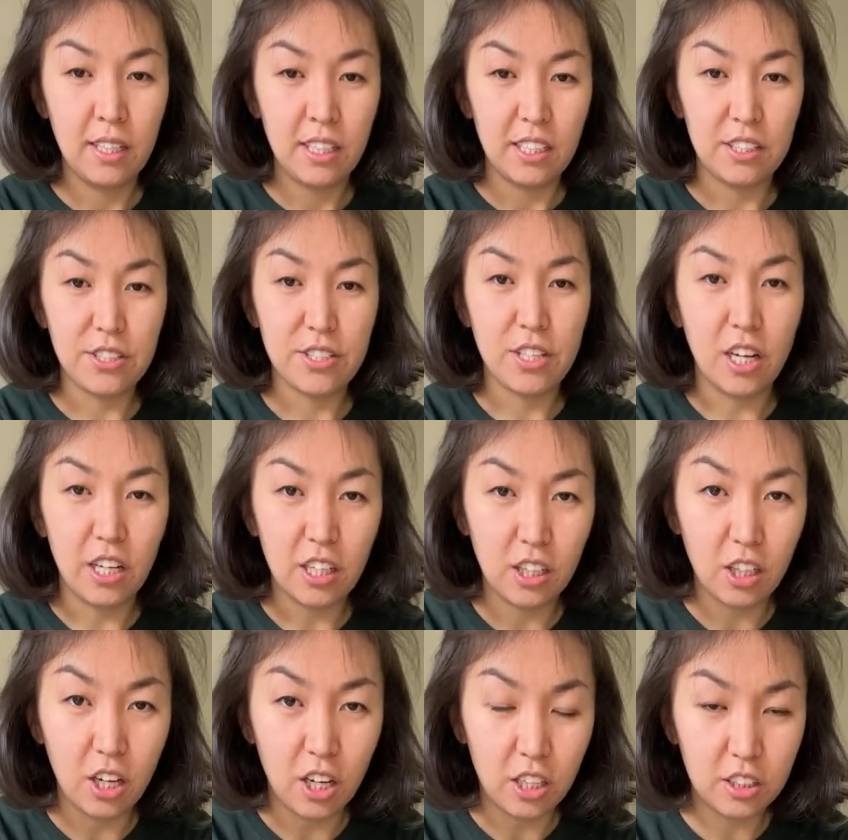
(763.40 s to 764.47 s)
It's not a
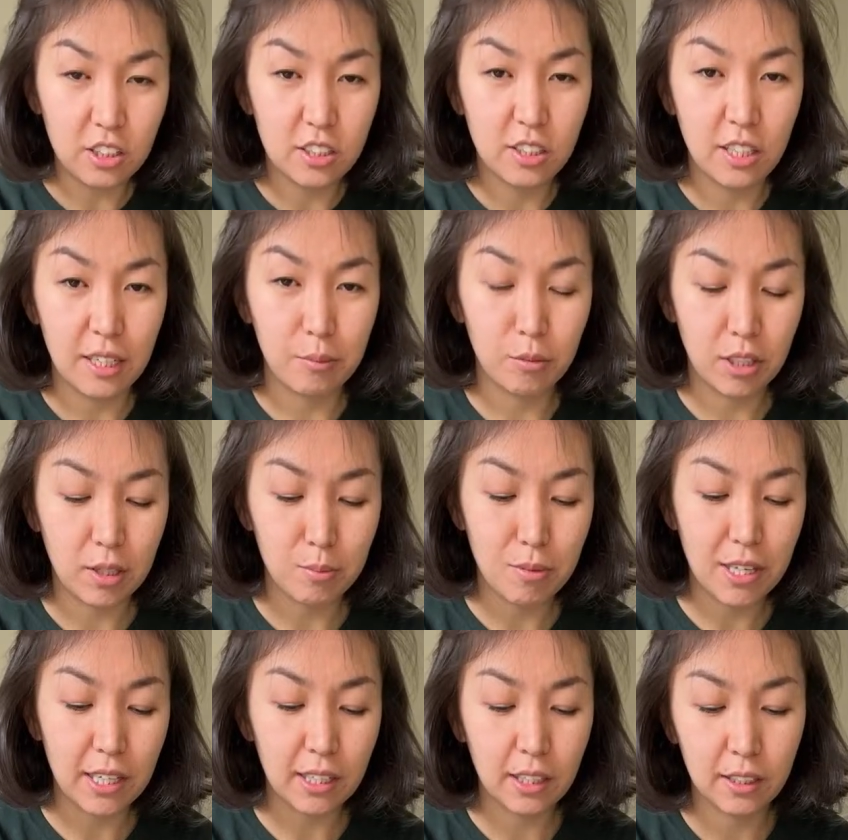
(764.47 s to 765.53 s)
lot. I'm gonna
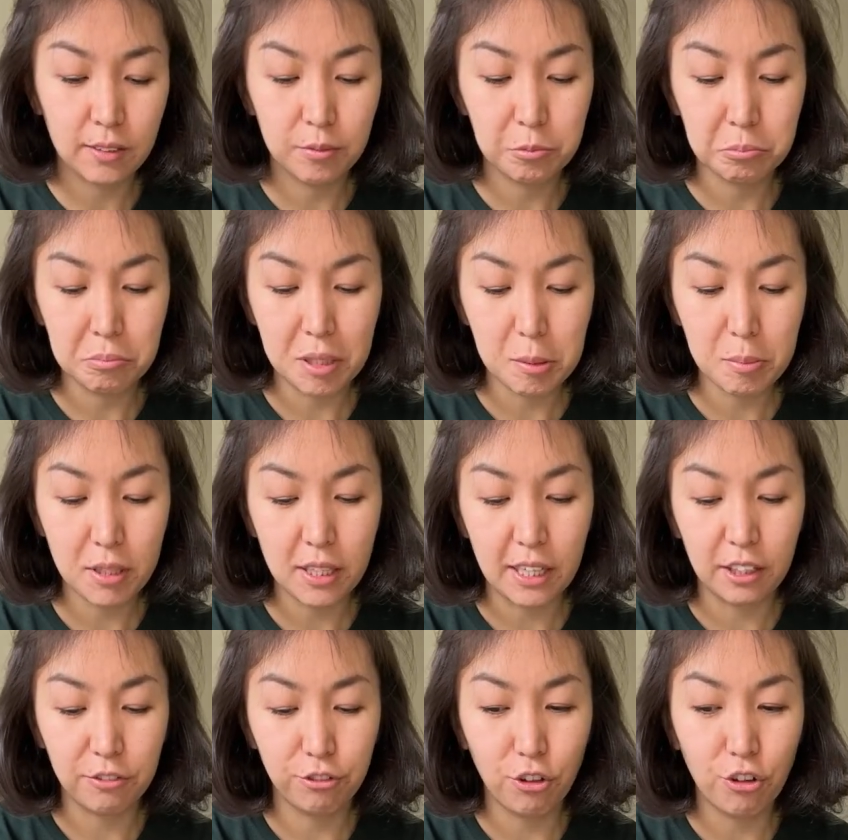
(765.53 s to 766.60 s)
make maybe
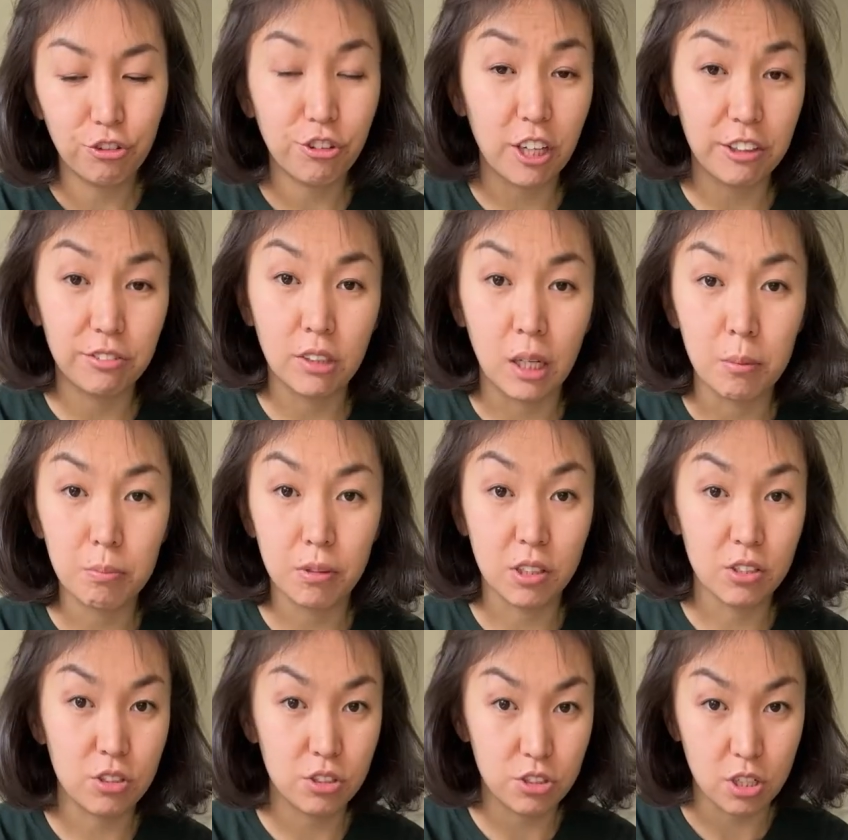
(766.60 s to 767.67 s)
like 4 or 5
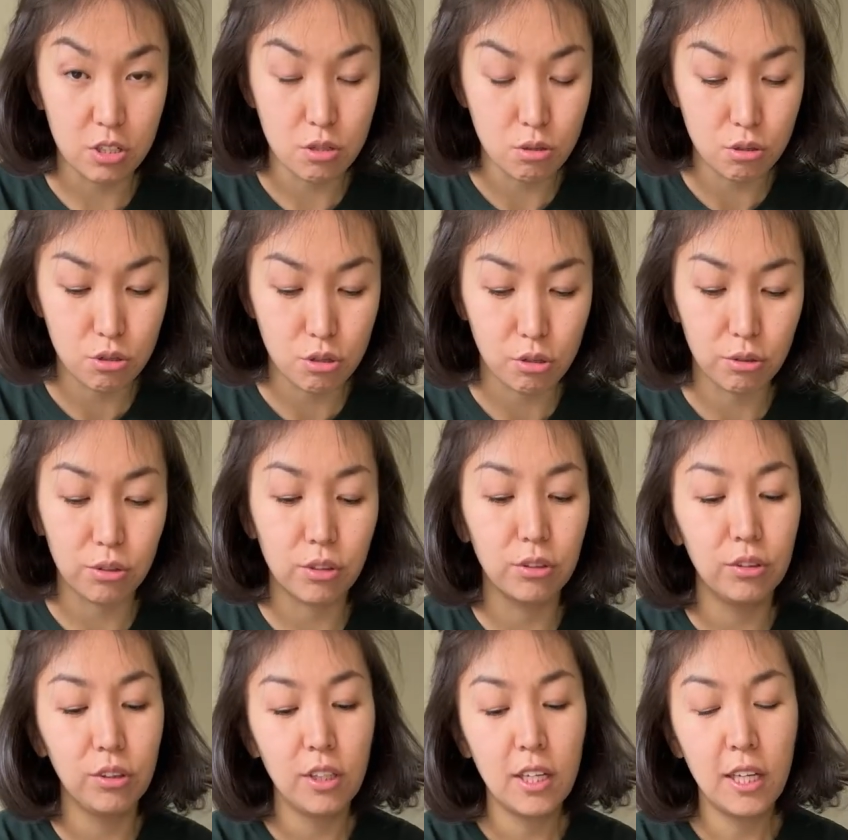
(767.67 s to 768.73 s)
dumplings just to show
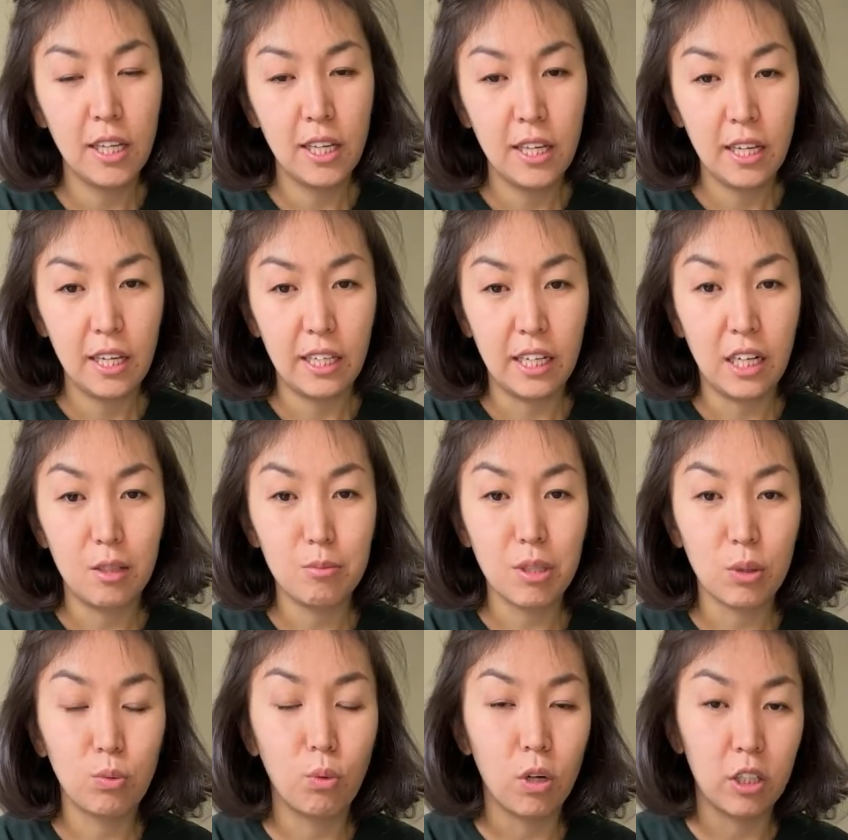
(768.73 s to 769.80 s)
you, and I'll
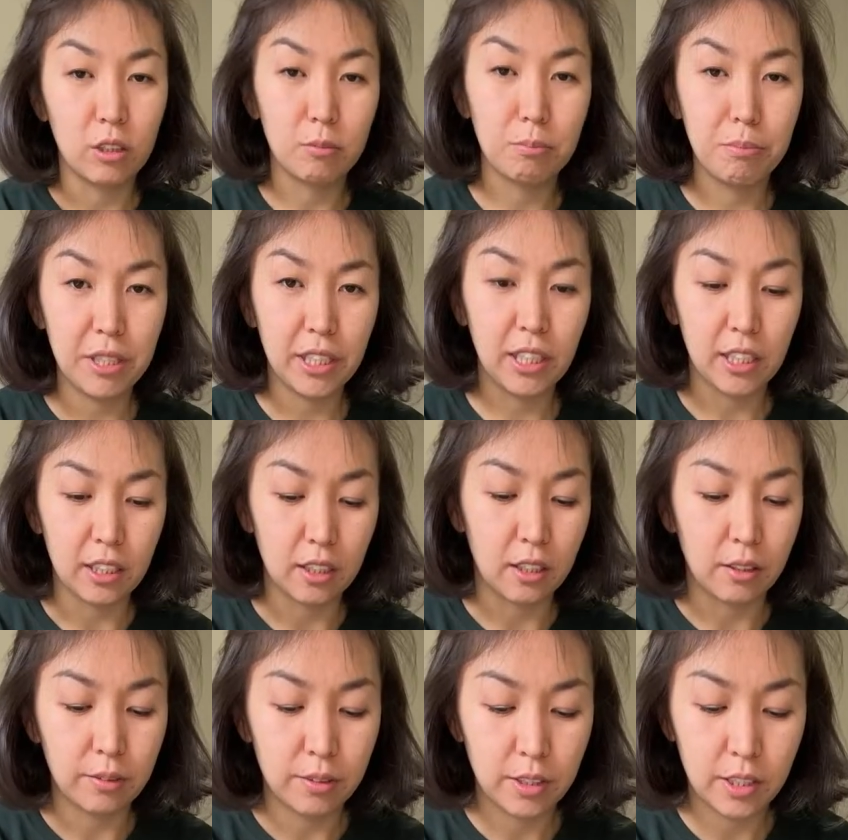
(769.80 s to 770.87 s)
make one
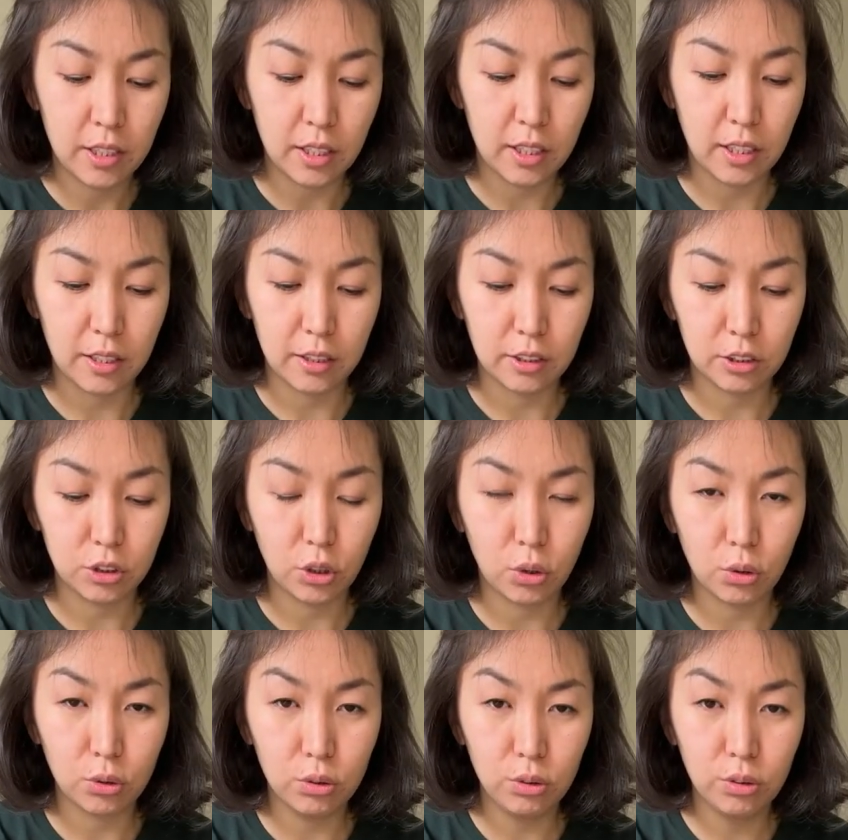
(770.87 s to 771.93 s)
bigger
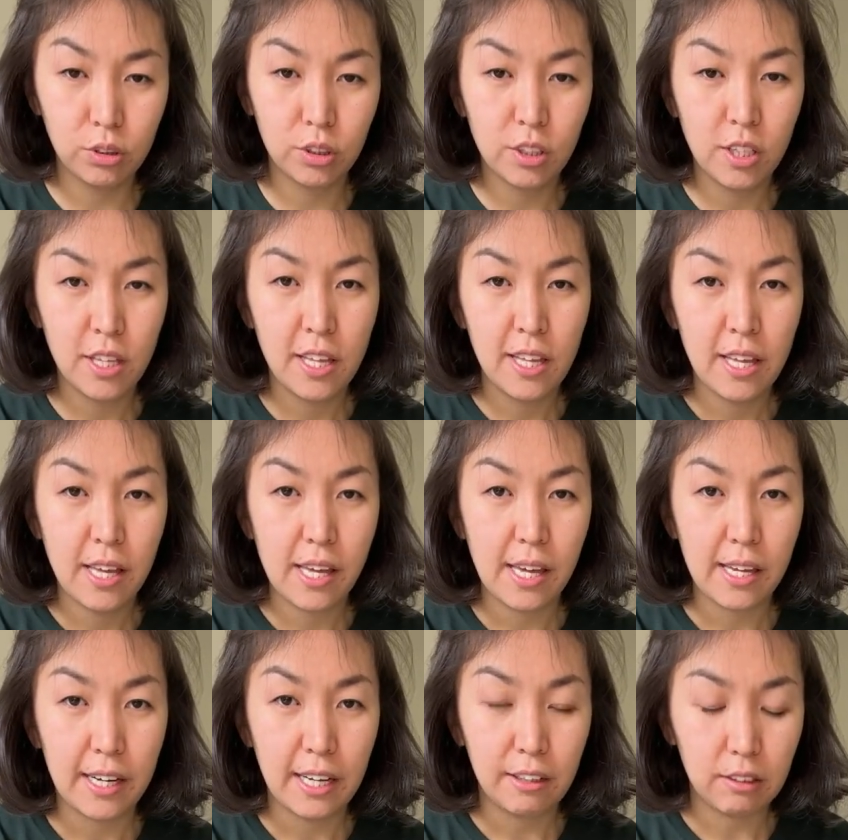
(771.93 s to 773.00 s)
dough,
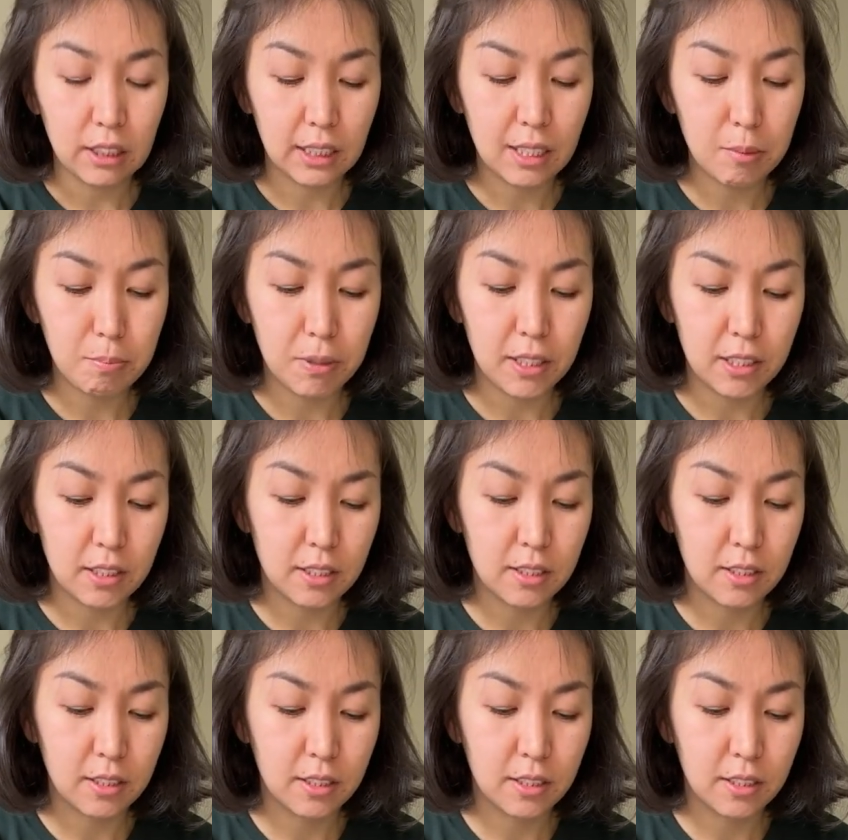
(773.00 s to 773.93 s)
and I'll keep it